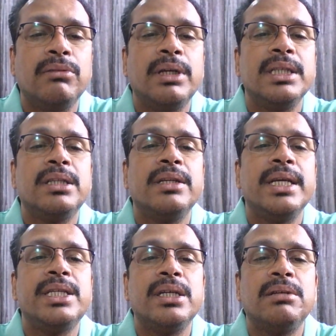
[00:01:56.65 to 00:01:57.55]
What is the
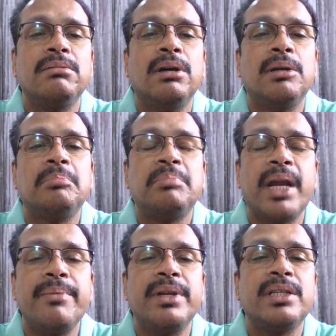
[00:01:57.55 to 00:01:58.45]
nature or
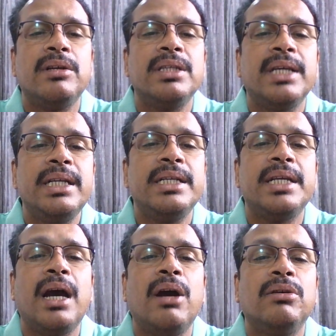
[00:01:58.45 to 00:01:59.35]
primary soil
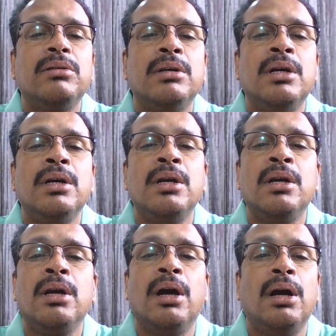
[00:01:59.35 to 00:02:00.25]
salinity? How
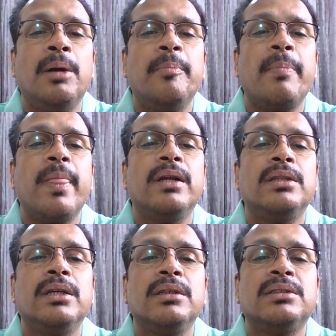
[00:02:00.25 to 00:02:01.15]

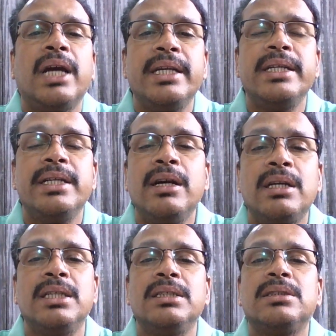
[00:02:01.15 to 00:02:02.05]
the salinity
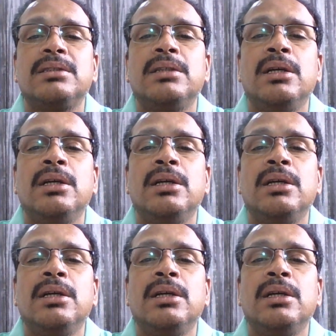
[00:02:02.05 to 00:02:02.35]
occurs?